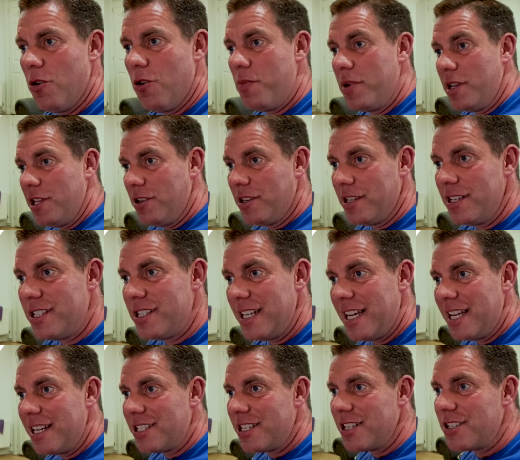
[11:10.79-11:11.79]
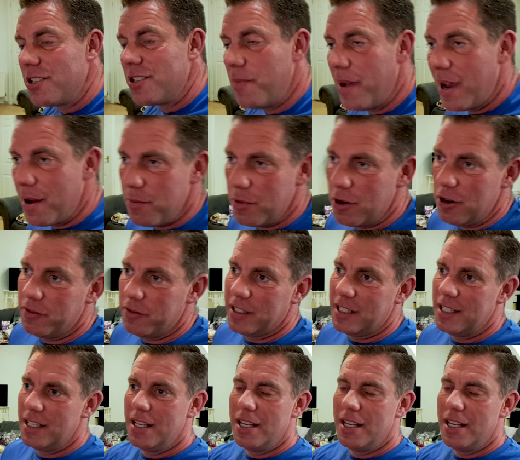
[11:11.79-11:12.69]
but you can see it's just about moving.